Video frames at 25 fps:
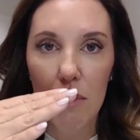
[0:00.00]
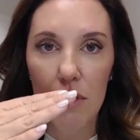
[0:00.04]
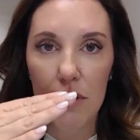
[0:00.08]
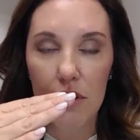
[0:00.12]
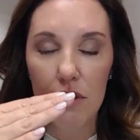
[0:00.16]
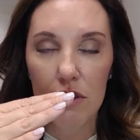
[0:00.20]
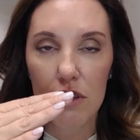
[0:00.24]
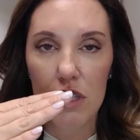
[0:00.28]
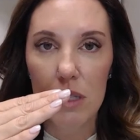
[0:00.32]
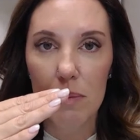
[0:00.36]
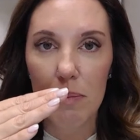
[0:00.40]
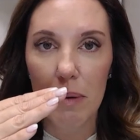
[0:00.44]
with
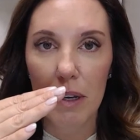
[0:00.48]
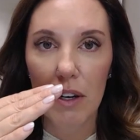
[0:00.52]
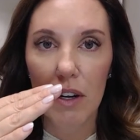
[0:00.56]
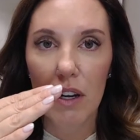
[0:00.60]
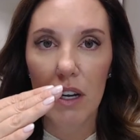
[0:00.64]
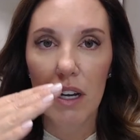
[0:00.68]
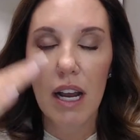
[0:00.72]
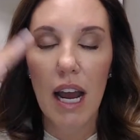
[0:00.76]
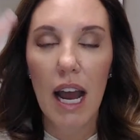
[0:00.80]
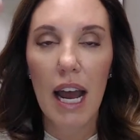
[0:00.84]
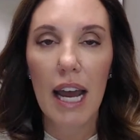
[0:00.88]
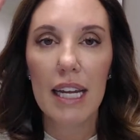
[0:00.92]
your
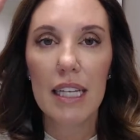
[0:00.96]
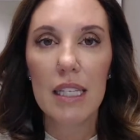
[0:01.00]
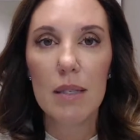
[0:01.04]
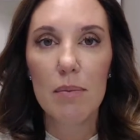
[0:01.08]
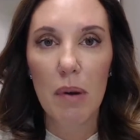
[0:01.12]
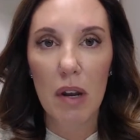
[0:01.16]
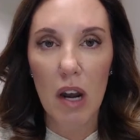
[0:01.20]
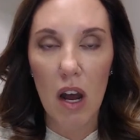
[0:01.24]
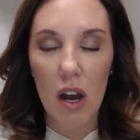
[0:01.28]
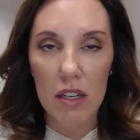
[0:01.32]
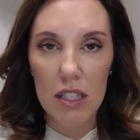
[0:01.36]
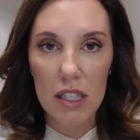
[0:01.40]
spirit guides,
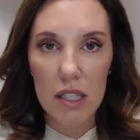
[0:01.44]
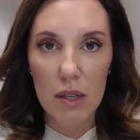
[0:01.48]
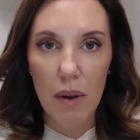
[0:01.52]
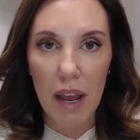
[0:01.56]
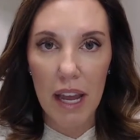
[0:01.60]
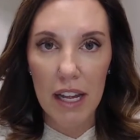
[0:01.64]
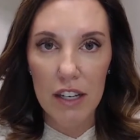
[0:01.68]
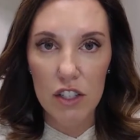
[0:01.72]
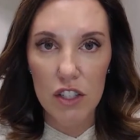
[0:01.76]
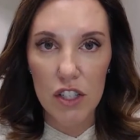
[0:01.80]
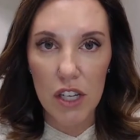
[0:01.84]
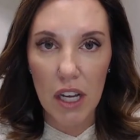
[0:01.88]
but also
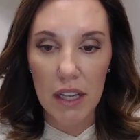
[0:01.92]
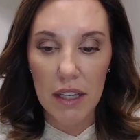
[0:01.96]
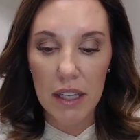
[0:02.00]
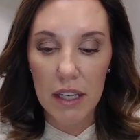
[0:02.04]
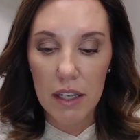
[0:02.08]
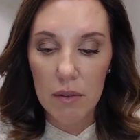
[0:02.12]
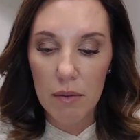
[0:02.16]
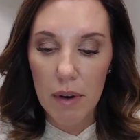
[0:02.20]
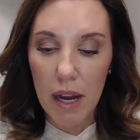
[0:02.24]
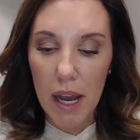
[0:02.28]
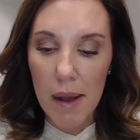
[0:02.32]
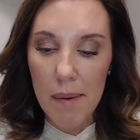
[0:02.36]

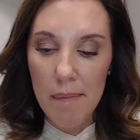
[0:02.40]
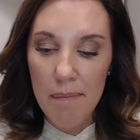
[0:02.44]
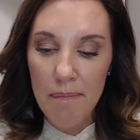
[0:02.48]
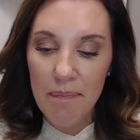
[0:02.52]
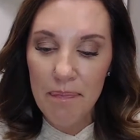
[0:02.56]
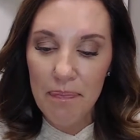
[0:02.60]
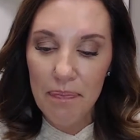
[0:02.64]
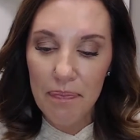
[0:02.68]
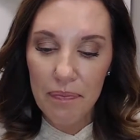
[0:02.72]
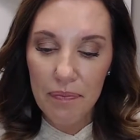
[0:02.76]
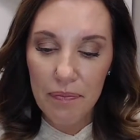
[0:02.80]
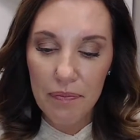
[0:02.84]
angelic
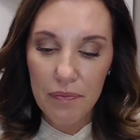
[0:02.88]
realm.